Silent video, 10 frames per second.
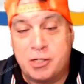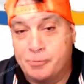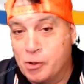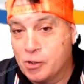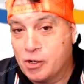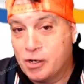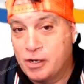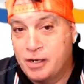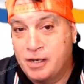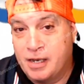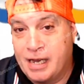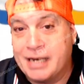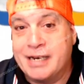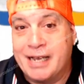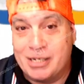Facebook
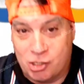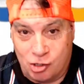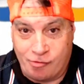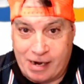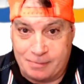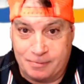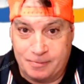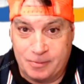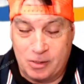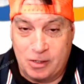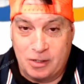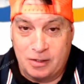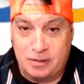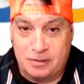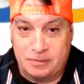and Instagram,
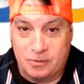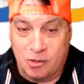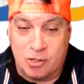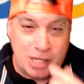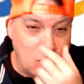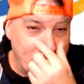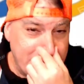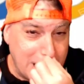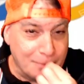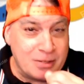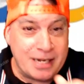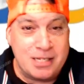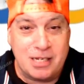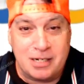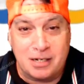because they'll be
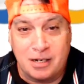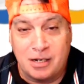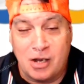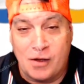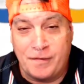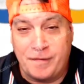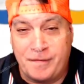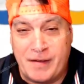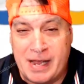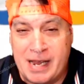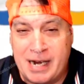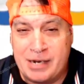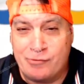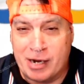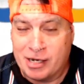updated
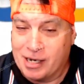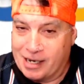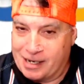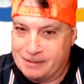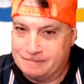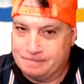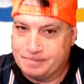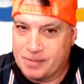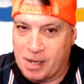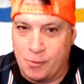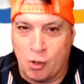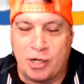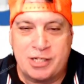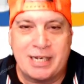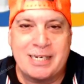fairly regularly. I'm
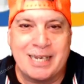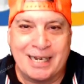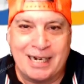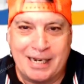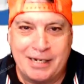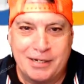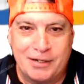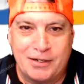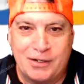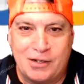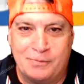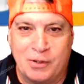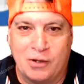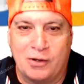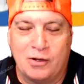not going to say daily,
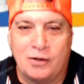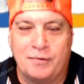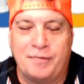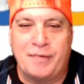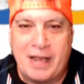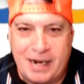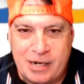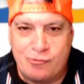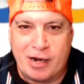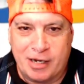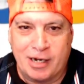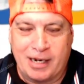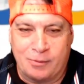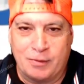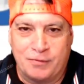but fairly
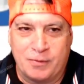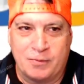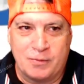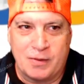regularly, with